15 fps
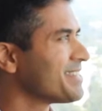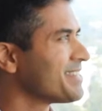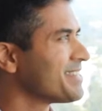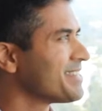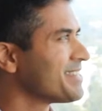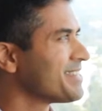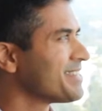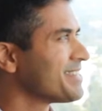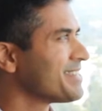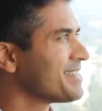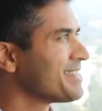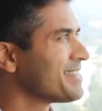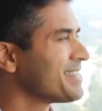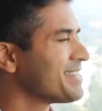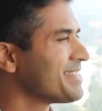
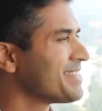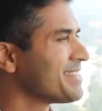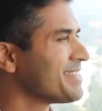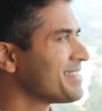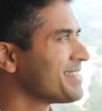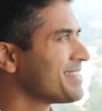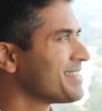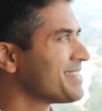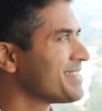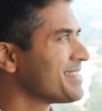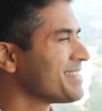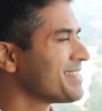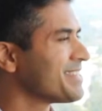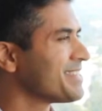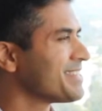
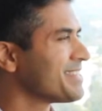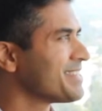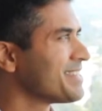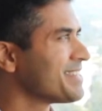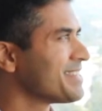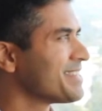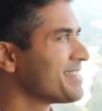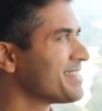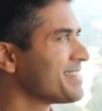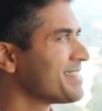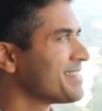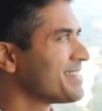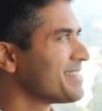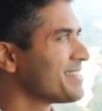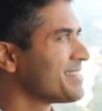
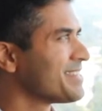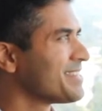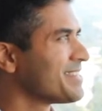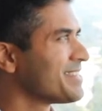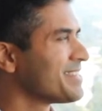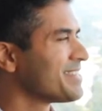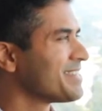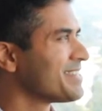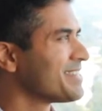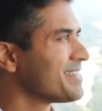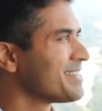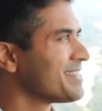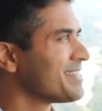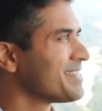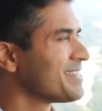
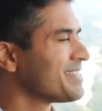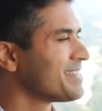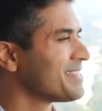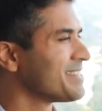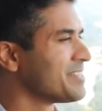This person isn't speaking.